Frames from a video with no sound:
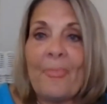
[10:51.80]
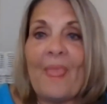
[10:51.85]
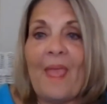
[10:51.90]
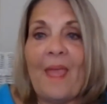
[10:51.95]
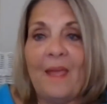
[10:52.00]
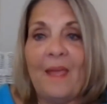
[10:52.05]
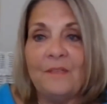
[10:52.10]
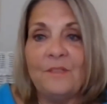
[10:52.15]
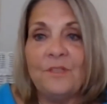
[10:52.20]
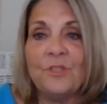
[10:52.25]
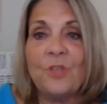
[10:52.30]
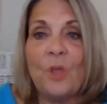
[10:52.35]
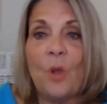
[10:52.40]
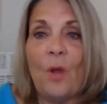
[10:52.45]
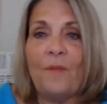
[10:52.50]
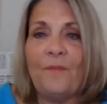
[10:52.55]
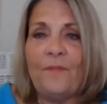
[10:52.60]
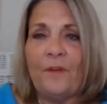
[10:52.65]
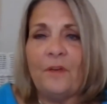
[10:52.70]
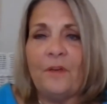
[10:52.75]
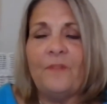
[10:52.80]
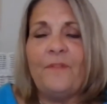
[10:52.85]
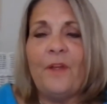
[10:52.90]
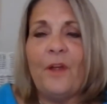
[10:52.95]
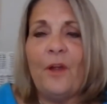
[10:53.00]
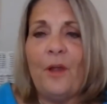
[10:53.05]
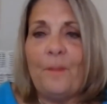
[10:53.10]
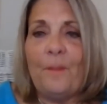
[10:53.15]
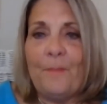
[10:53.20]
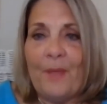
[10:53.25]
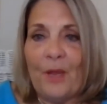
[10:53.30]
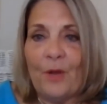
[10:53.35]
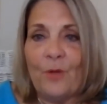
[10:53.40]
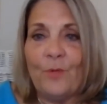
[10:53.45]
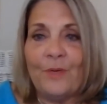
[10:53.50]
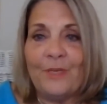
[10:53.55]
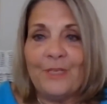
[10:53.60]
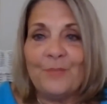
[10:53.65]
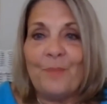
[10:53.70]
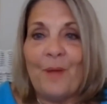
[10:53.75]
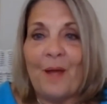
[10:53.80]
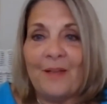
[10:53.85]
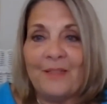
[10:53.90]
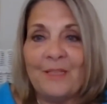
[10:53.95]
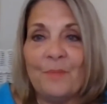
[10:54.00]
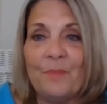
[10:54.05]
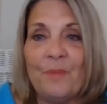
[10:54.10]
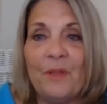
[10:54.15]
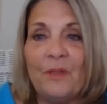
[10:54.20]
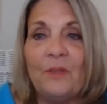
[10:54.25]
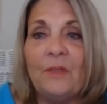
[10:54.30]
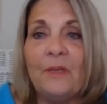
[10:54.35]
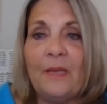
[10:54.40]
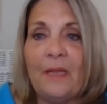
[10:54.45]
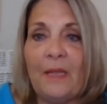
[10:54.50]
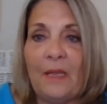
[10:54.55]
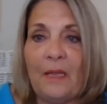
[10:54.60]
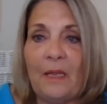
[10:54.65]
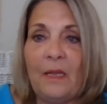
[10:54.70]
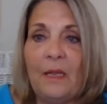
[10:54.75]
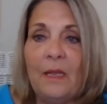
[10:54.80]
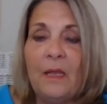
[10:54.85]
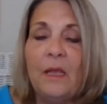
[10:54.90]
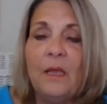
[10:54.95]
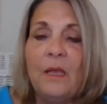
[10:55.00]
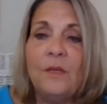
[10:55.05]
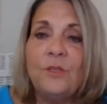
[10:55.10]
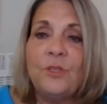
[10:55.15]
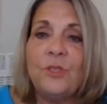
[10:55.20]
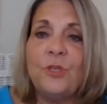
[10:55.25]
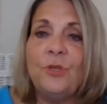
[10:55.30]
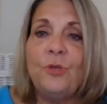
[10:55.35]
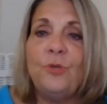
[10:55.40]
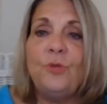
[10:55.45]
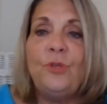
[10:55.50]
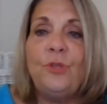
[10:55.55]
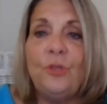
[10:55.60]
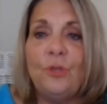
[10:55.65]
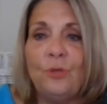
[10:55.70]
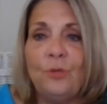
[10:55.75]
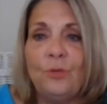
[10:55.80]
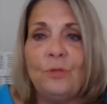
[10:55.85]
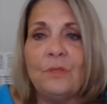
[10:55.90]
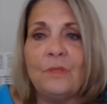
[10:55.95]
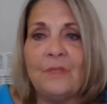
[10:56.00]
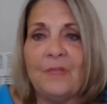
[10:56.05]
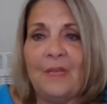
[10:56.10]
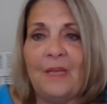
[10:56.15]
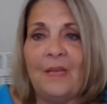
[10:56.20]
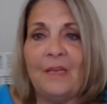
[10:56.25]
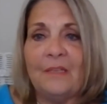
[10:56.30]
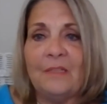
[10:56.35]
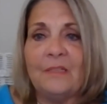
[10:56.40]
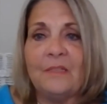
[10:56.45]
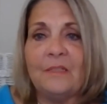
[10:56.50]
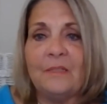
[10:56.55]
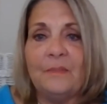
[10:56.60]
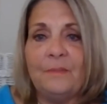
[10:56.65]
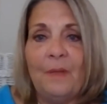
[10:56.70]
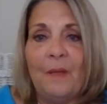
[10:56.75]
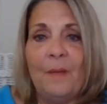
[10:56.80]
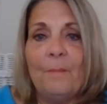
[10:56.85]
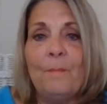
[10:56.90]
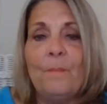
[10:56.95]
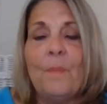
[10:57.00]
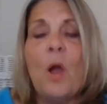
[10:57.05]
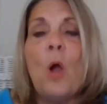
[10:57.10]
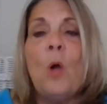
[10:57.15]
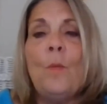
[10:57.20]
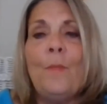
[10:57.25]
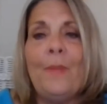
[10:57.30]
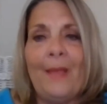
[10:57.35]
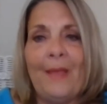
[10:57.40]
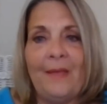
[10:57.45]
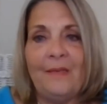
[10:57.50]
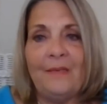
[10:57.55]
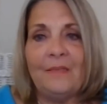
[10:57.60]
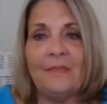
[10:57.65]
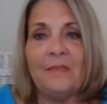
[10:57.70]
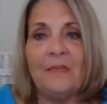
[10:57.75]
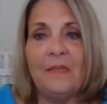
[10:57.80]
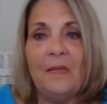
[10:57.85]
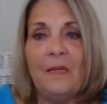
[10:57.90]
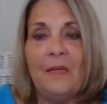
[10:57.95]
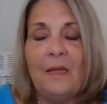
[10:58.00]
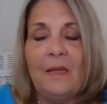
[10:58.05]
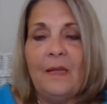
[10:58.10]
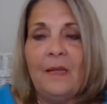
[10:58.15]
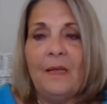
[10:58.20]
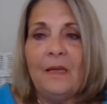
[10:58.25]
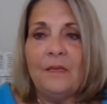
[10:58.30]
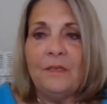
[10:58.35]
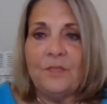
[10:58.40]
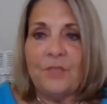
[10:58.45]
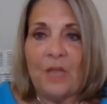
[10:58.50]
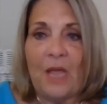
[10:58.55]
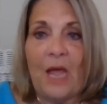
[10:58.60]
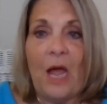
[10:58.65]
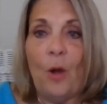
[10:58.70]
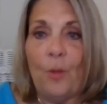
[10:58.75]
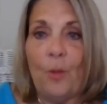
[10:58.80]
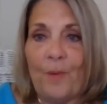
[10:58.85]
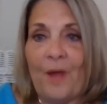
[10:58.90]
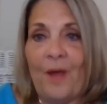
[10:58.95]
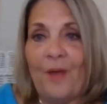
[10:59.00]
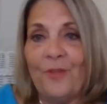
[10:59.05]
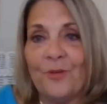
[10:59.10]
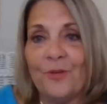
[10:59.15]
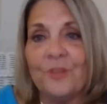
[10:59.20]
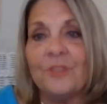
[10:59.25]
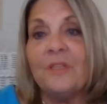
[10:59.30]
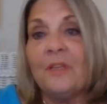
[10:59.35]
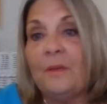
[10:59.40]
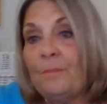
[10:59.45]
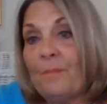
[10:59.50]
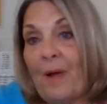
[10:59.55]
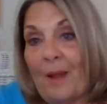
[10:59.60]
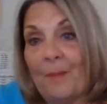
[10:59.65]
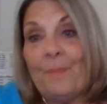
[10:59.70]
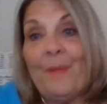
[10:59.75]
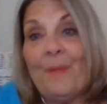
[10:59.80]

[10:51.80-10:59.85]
And so I felt a very big responsibility to use this moment to help others in my